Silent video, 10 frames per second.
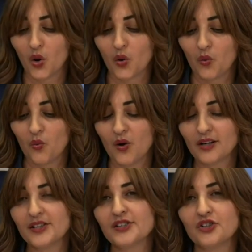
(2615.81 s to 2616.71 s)
what
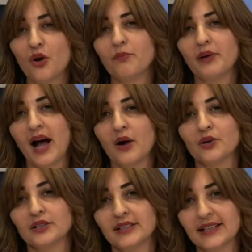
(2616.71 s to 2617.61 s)
is your
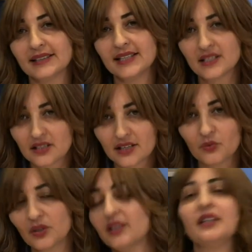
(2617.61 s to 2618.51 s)
power that is
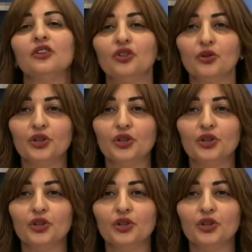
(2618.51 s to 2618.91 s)
within you,